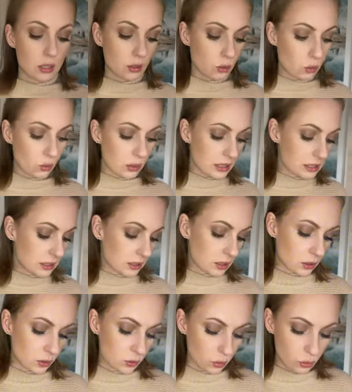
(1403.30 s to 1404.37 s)
Who is it,
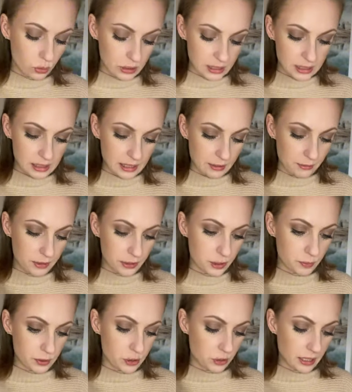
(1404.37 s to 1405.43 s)
though? Who is it that feels
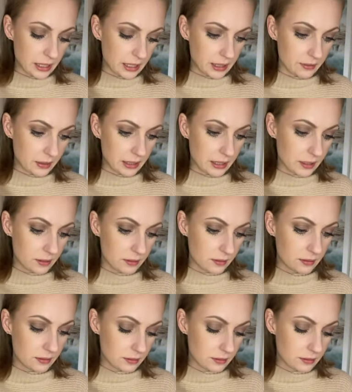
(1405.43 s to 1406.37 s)
betrayed right now?